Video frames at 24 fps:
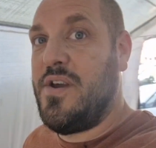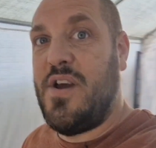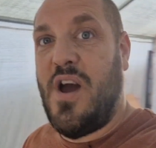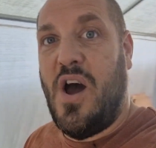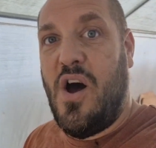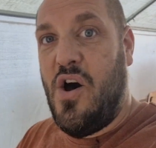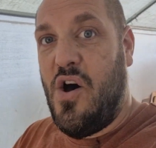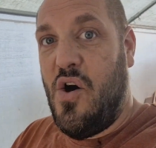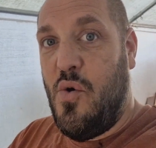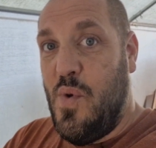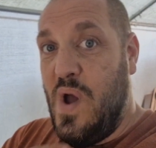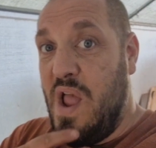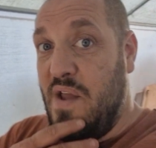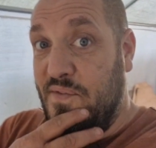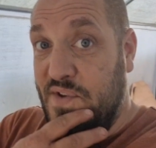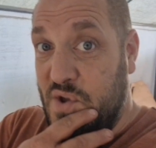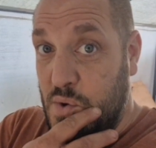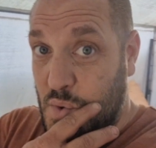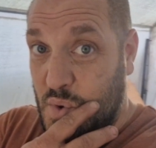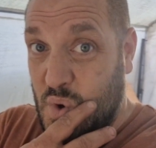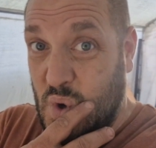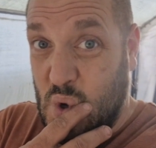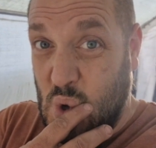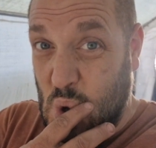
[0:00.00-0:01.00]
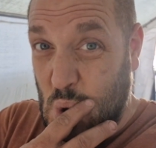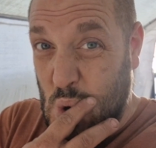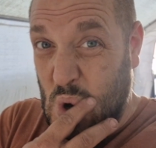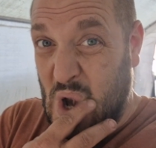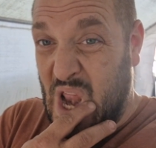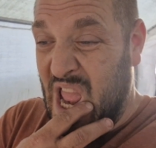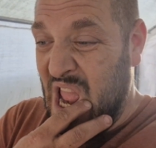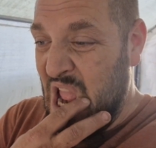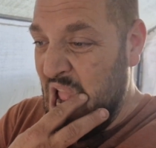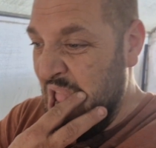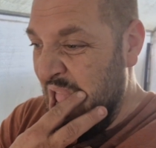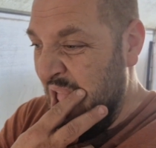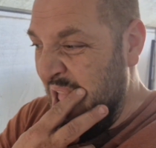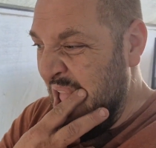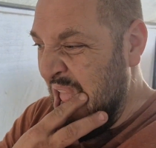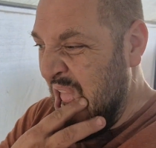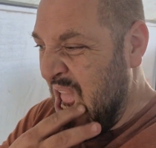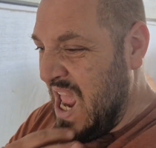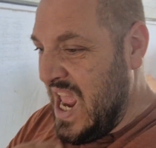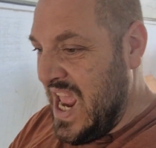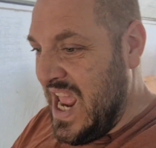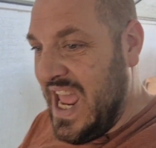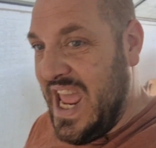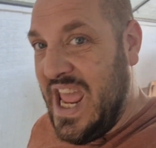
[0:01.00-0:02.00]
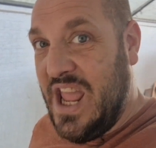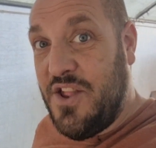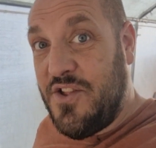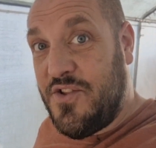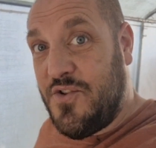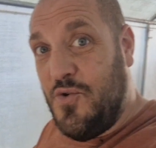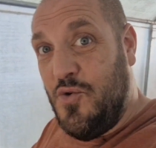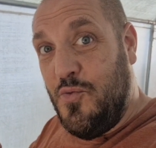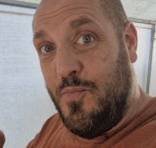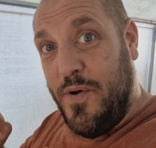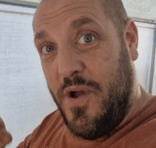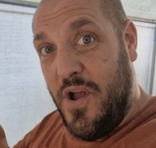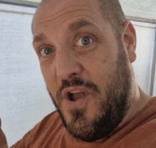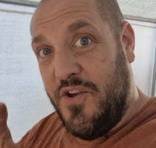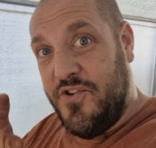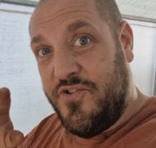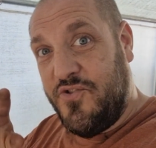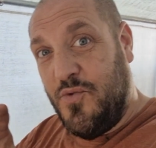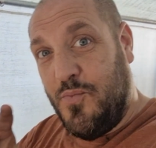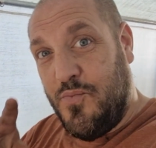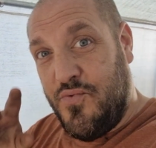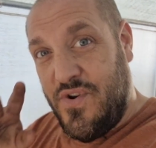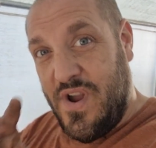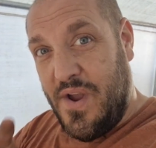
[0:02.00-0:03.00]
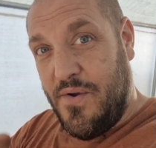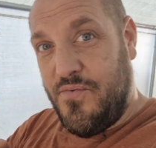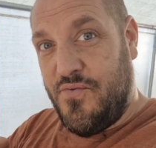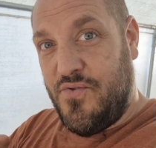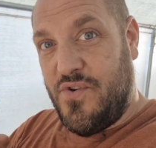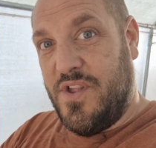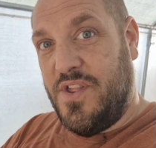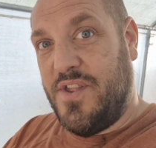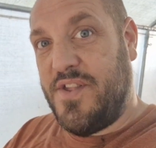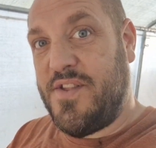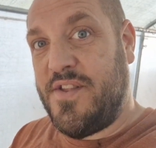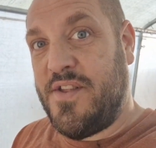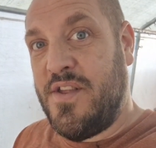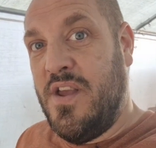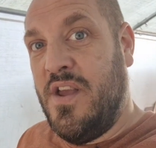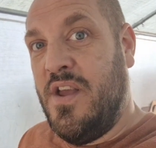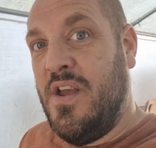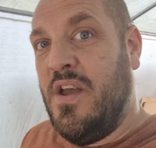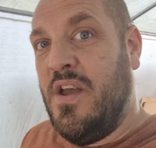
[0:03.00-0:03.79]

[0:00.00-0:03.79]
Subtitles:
car, whatever you want to call it, it's all personal preference.